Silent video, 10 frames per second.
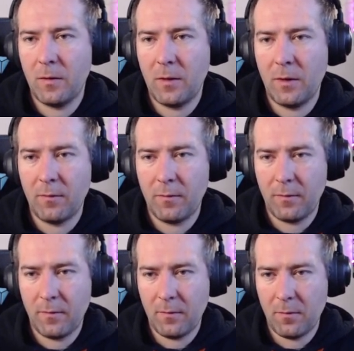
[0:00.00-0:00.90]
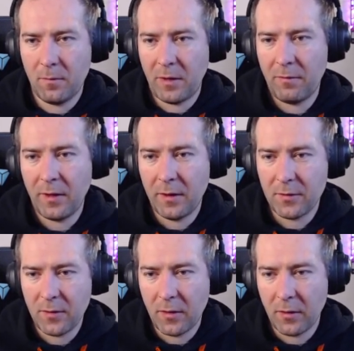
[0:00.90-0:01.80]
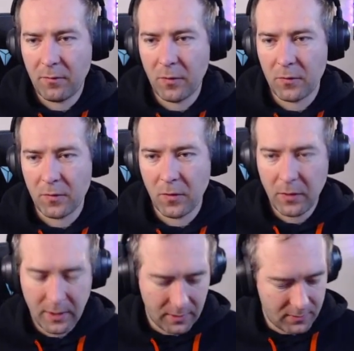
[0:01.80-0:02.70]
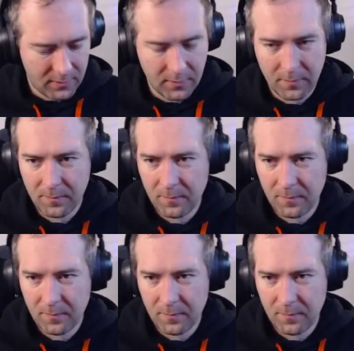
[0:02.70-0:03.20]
If my fingers are not frozen. Okay, that's a